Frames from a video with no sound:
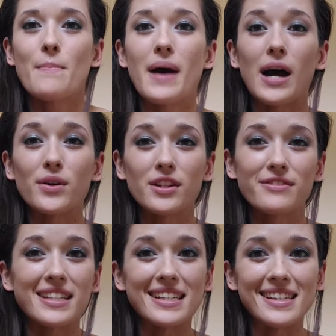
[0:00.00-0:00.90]

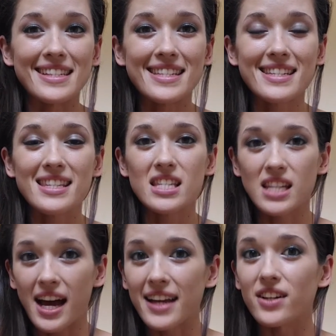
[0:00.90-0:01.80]
powerlifting
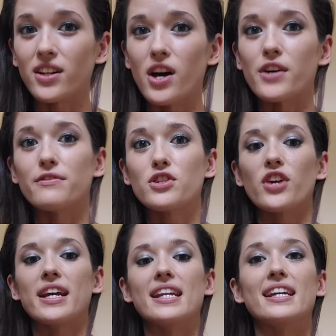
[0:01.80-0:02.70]
style of
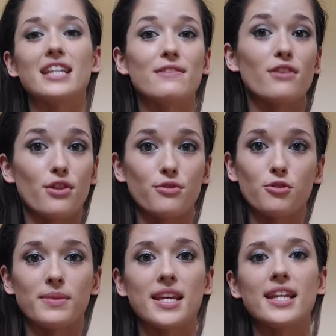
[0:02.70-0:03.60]
training even
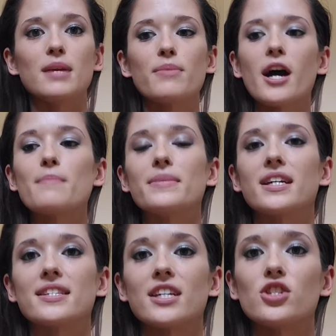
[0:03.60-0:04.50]
through bikini prep
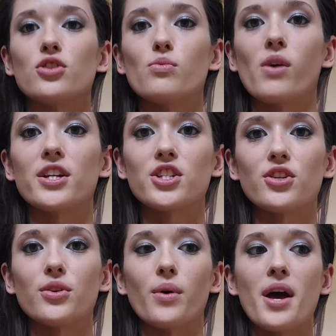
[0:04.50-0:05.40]
because I do want
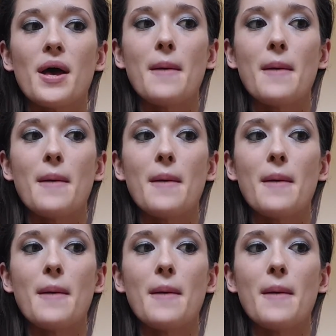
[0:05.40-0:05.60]
to